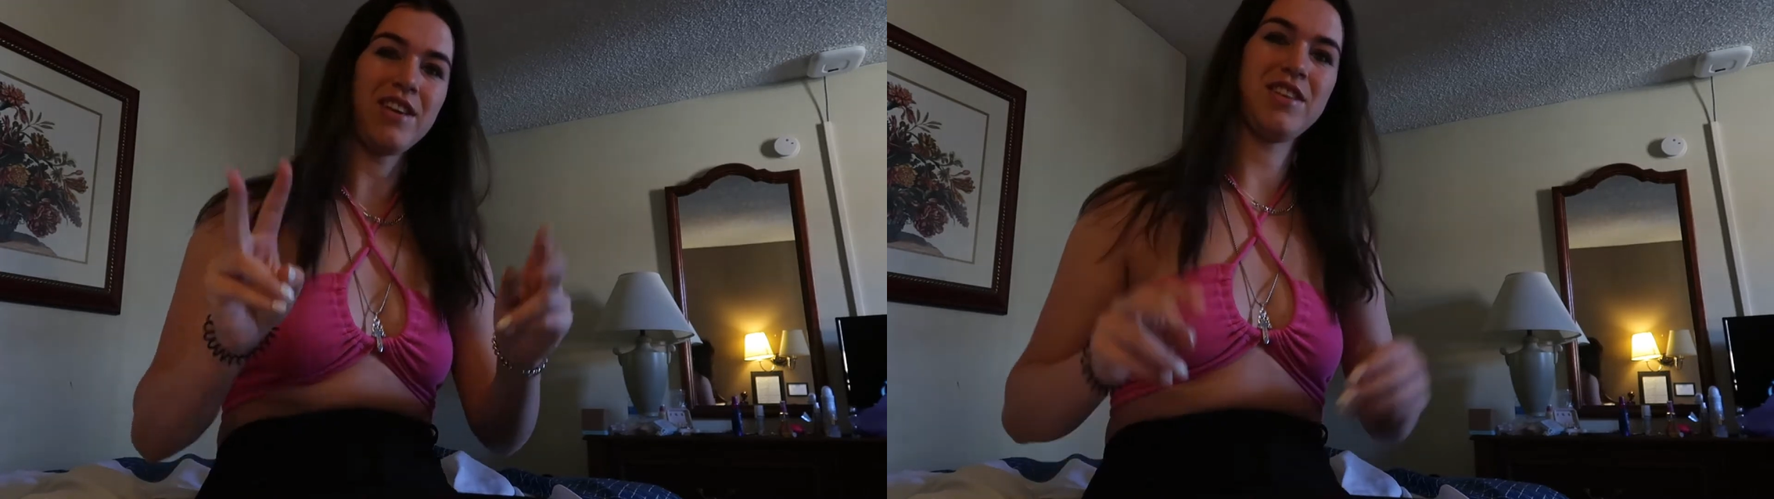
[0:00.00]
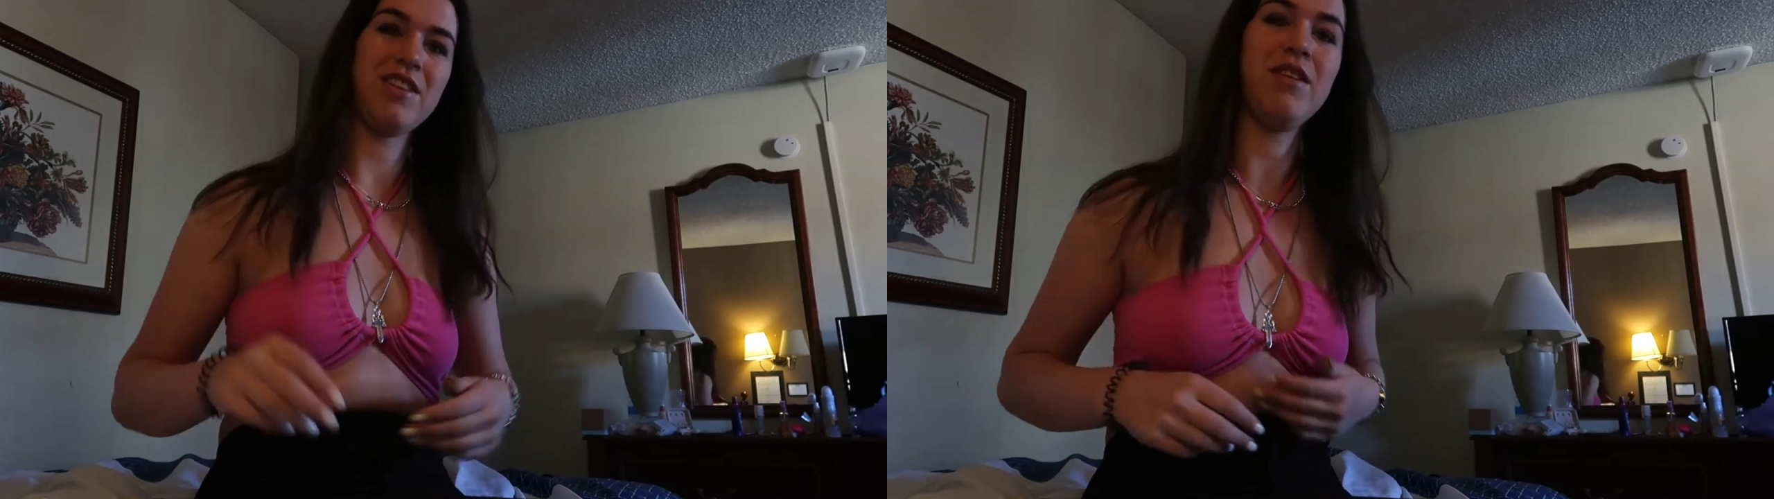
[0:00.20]

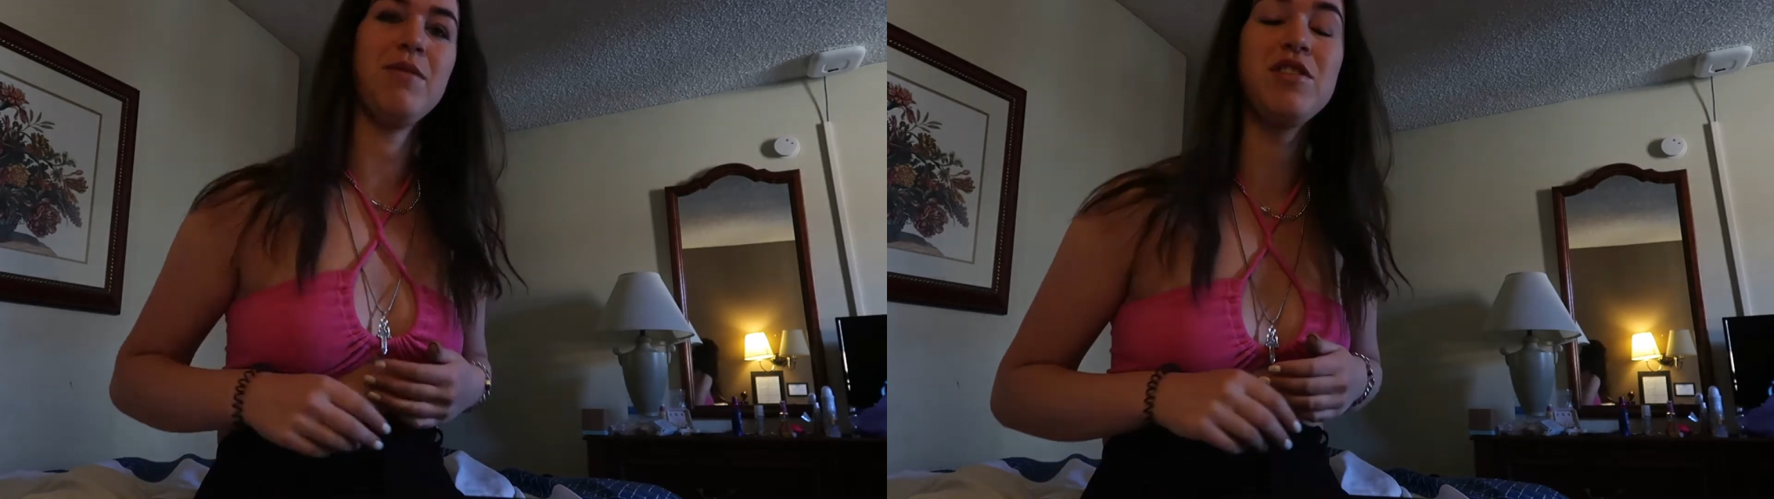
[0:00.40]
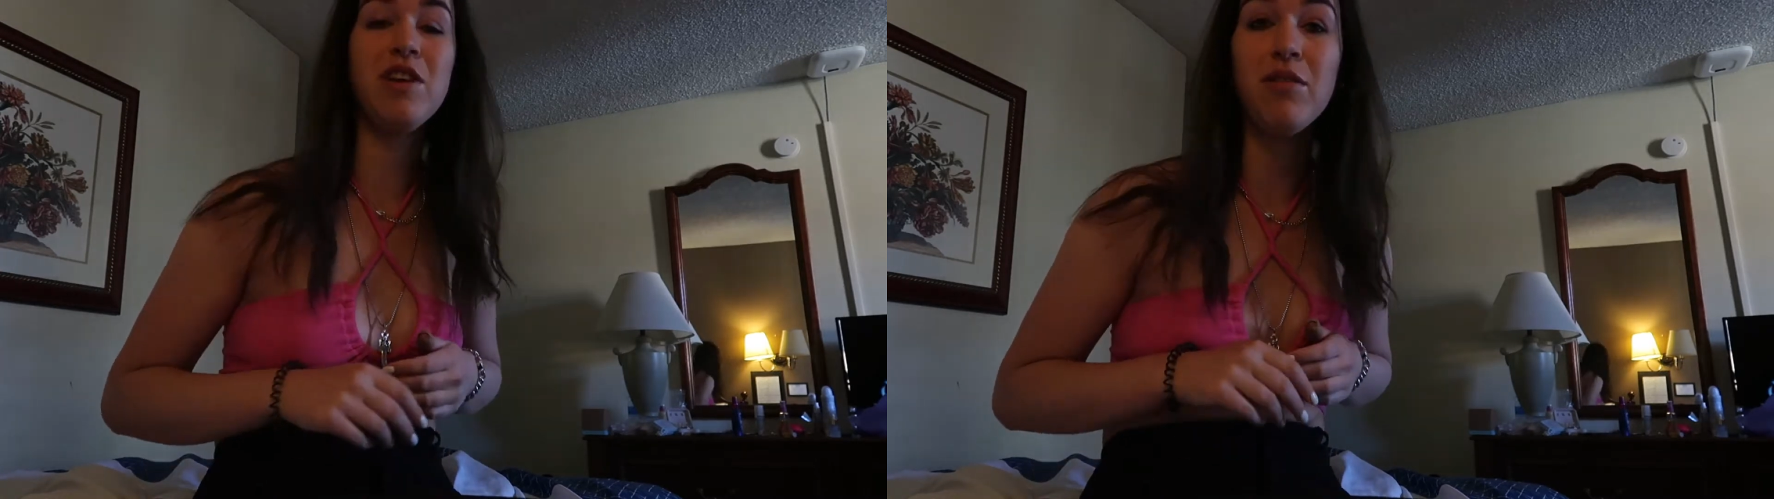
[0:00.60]
So that
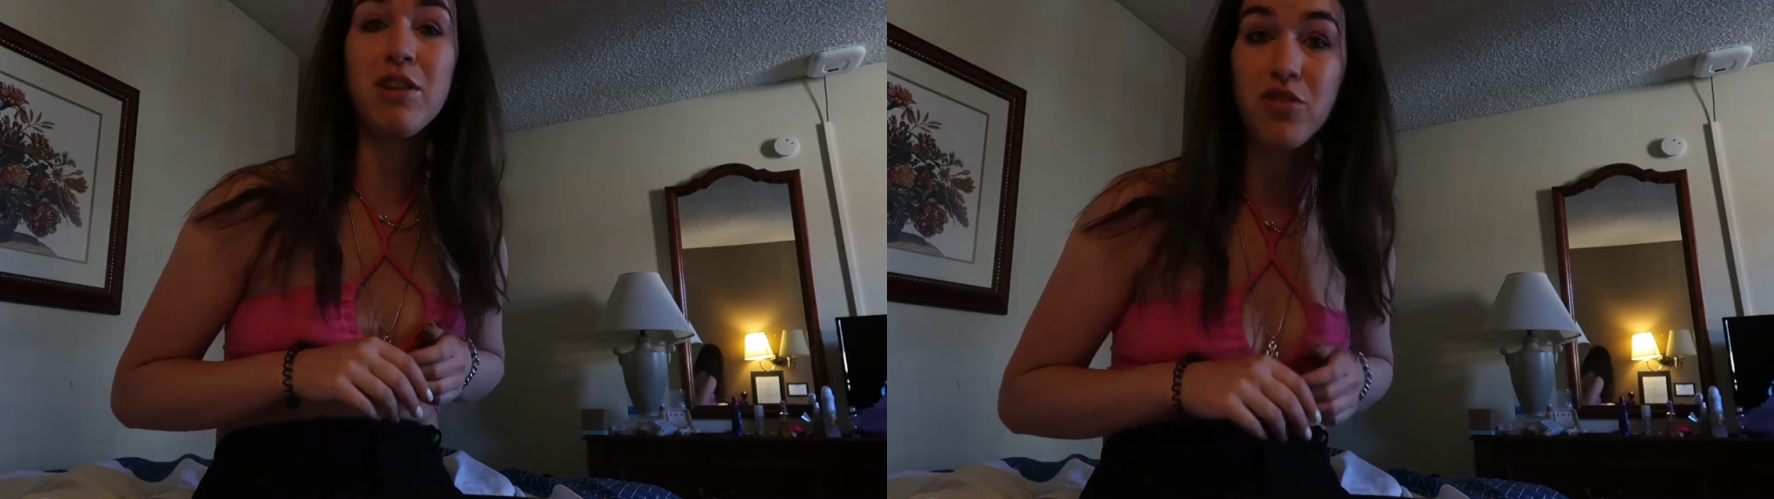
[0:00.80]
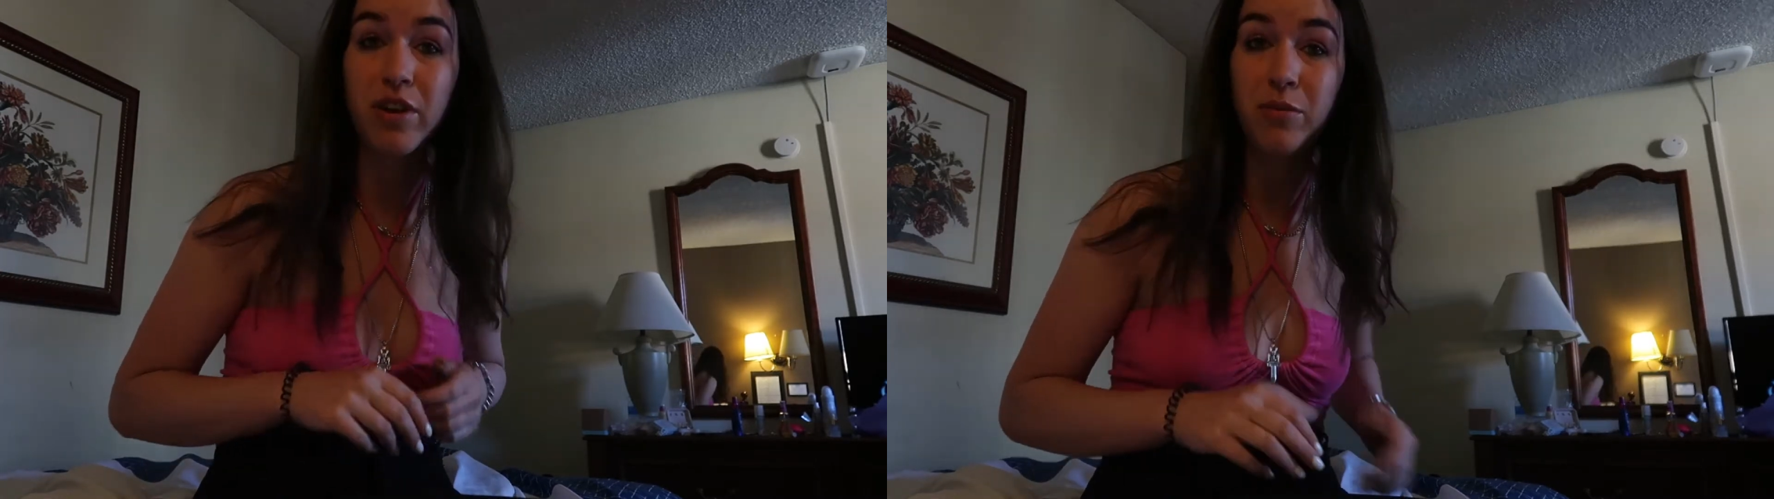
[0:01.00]
was the
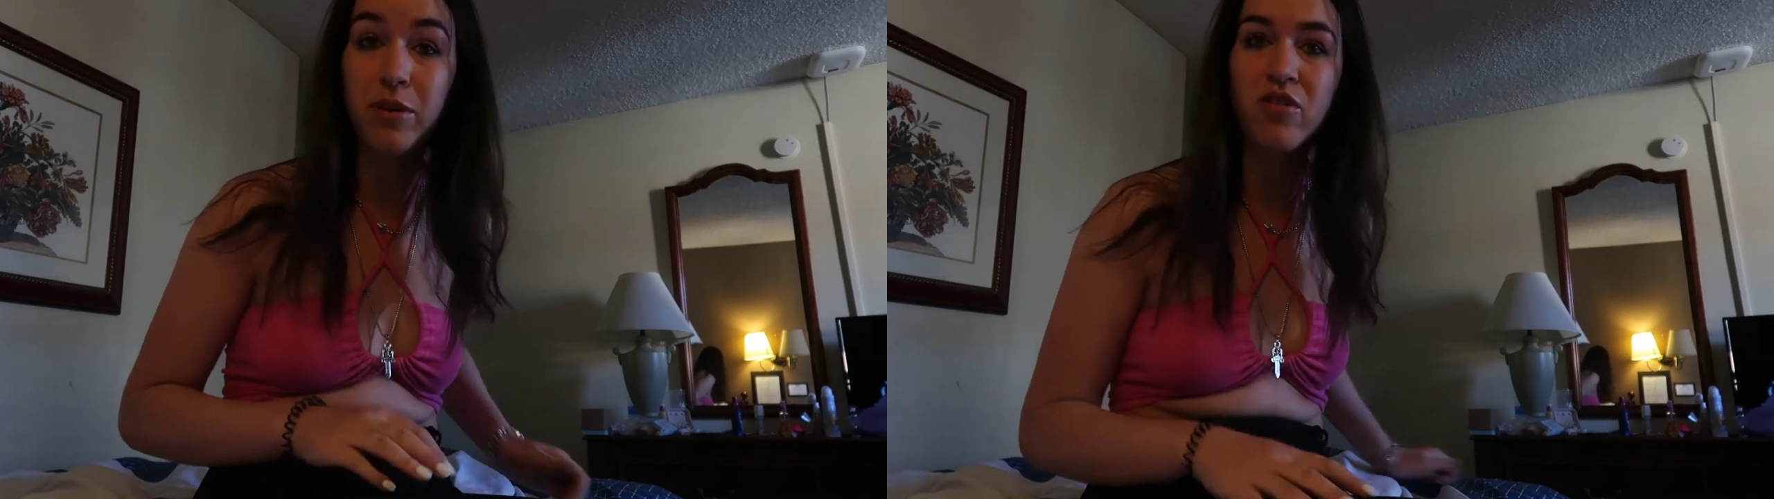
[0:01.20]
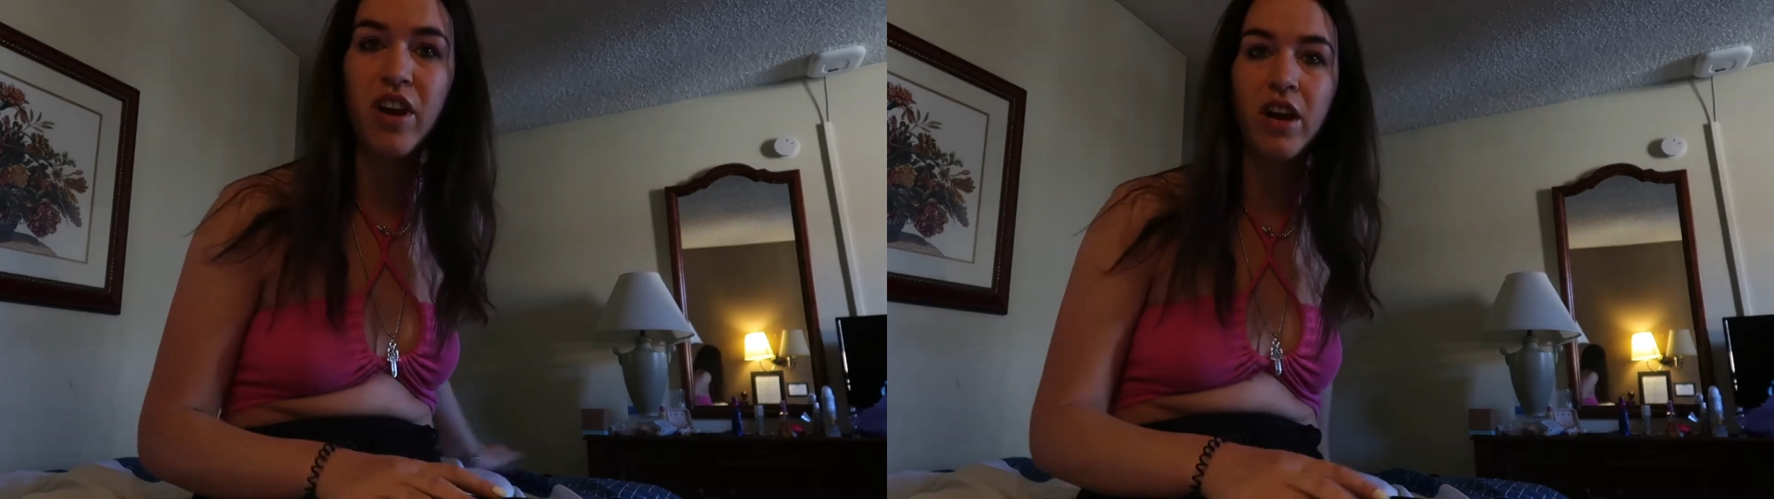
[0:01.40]
only drink we
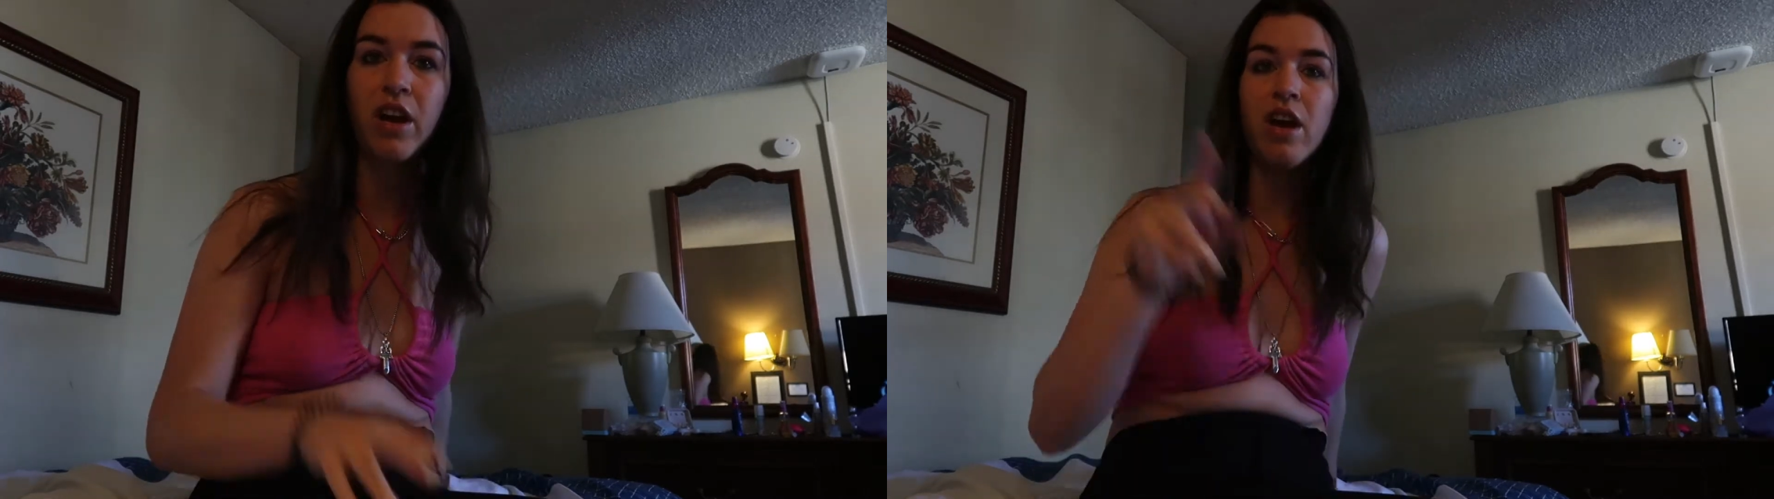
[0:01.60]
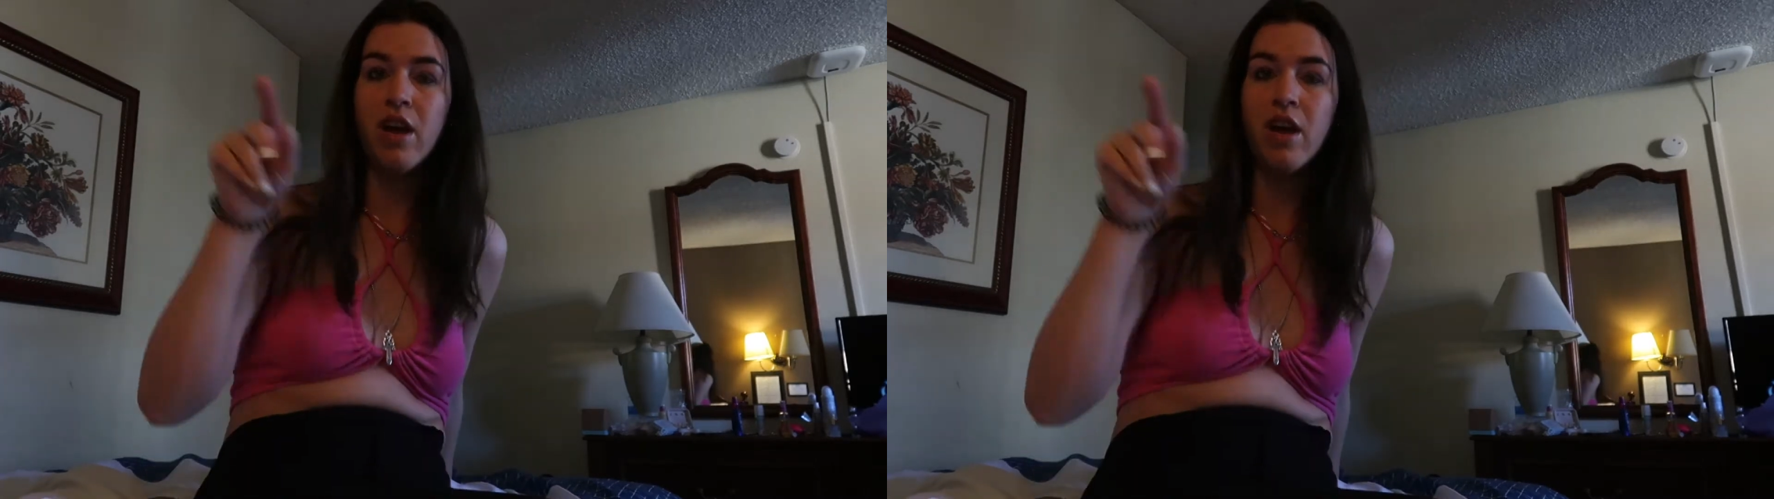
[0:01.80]
drank.